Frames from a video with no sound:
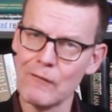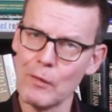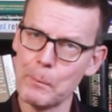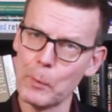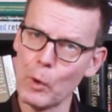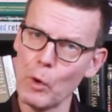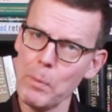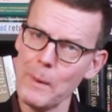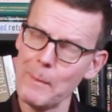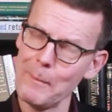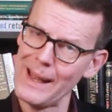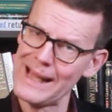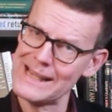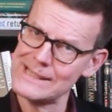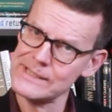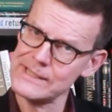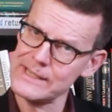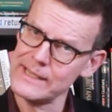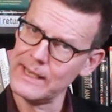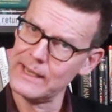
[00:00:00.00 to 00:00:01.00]
problem
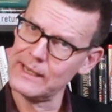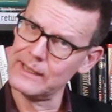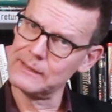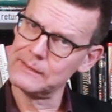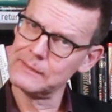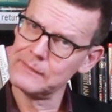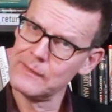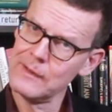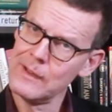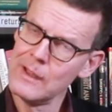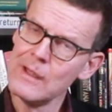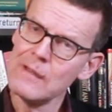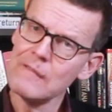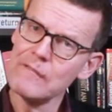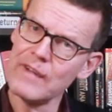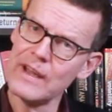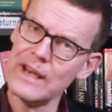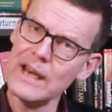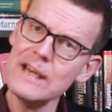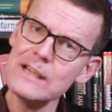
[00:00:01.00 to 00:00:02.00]
last year,
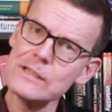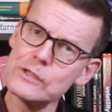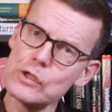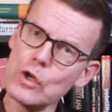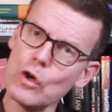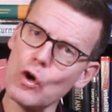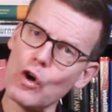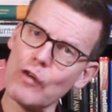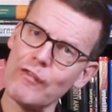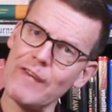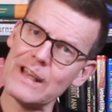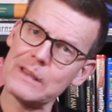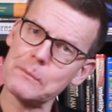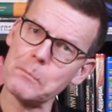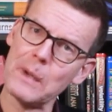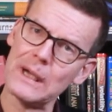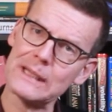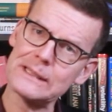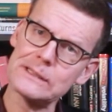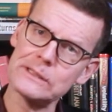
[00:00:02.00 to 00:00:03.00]
they didn't score that
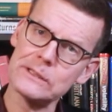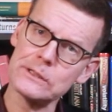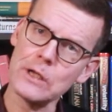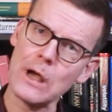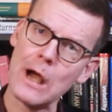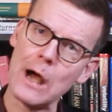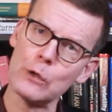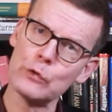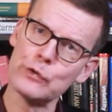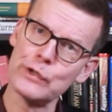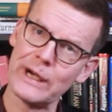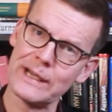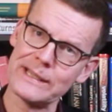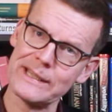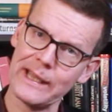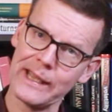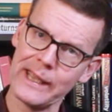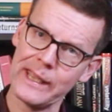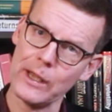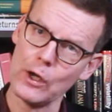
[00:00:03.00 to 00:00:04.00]
much
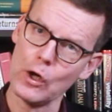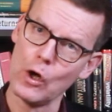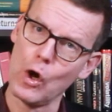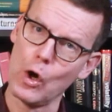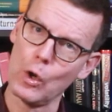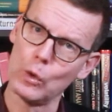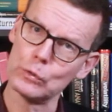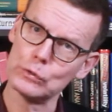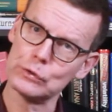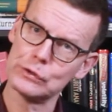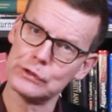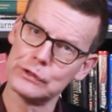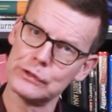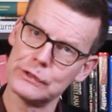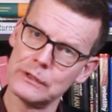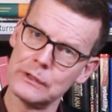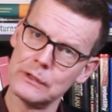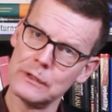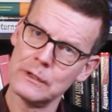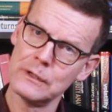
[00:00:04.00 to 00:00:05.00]
counter-attacking
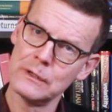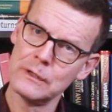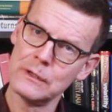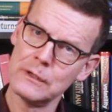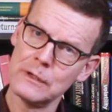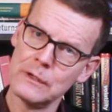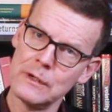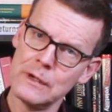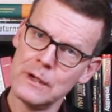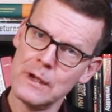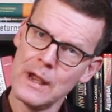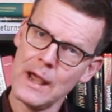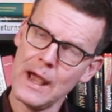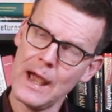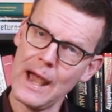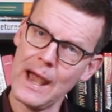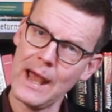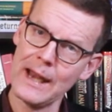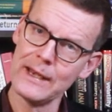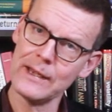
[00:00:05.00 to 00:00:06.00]
goals.
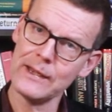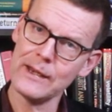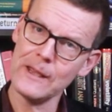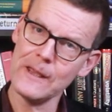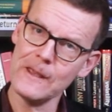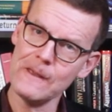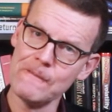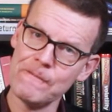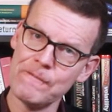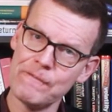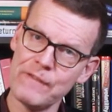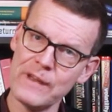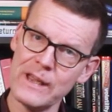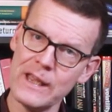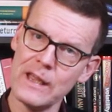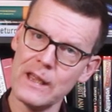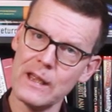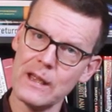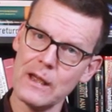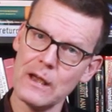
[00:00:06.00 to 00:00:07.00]
And if
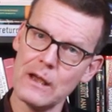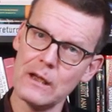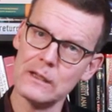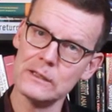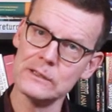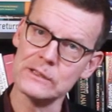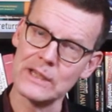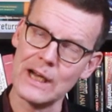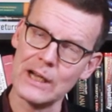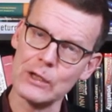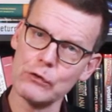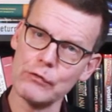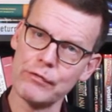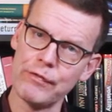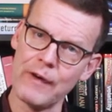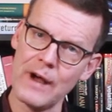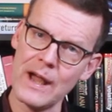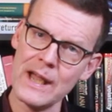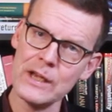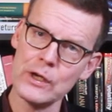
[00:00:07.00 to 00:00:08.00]
we try to
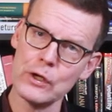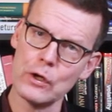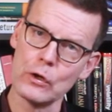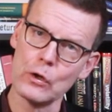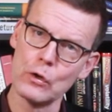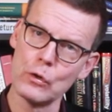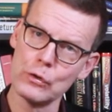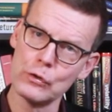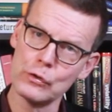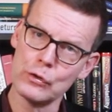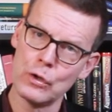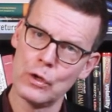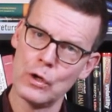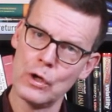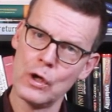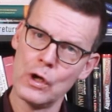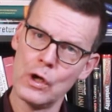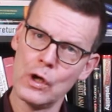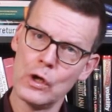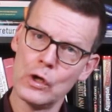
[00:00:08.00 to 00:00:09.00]
find a good
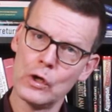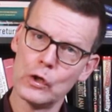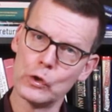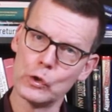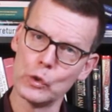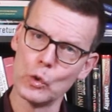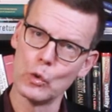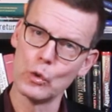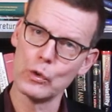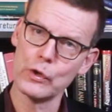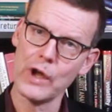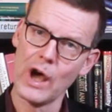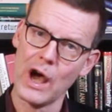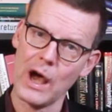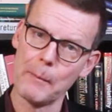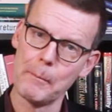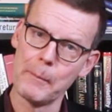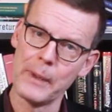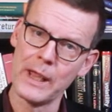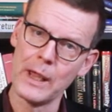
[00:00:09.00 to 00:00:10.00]
Ruhr
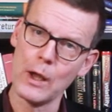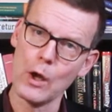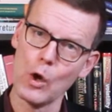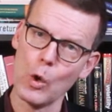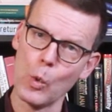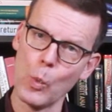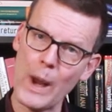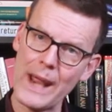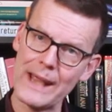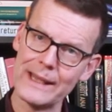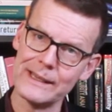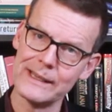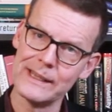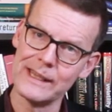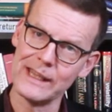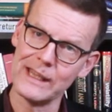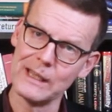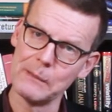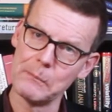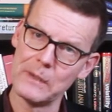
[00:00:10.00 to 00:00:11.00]
Derby away
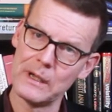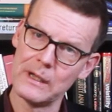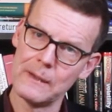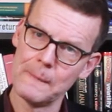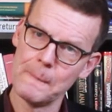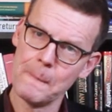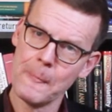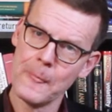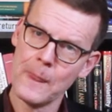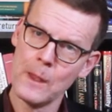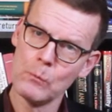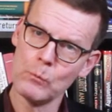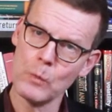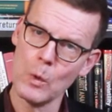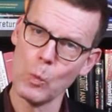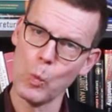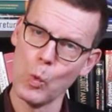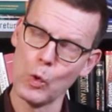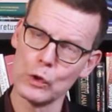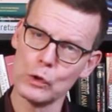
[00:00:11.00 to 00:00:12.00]
team, we
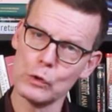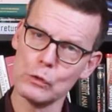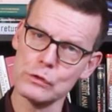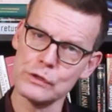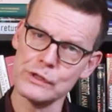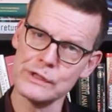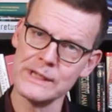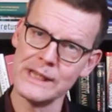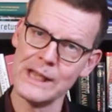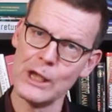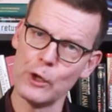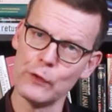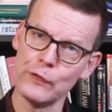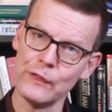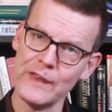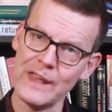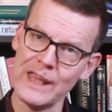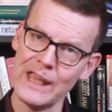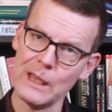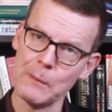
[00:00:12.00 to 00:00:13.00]
want to see a
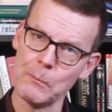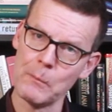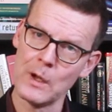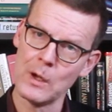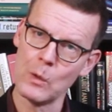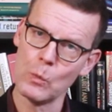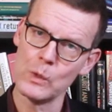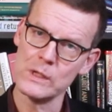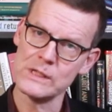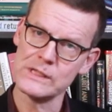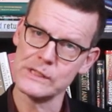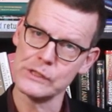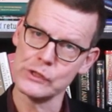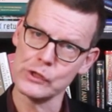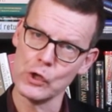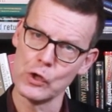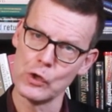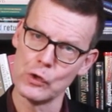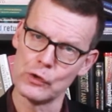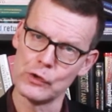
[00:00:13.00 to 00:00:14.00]
team which is
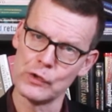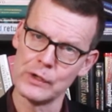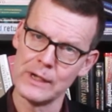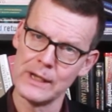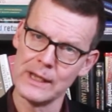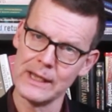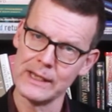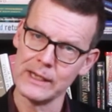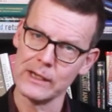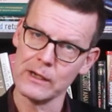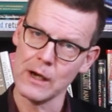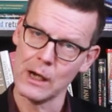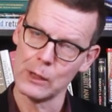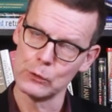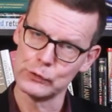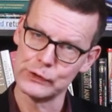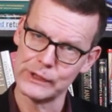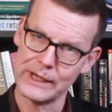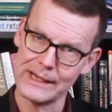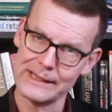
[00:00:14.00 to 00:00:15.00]
good in
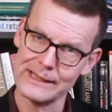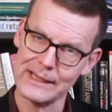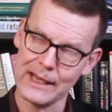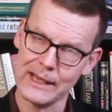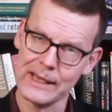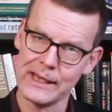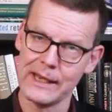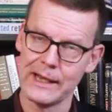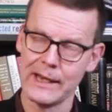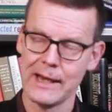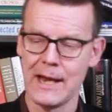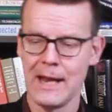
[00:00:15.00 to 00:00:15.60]
counter-attacking.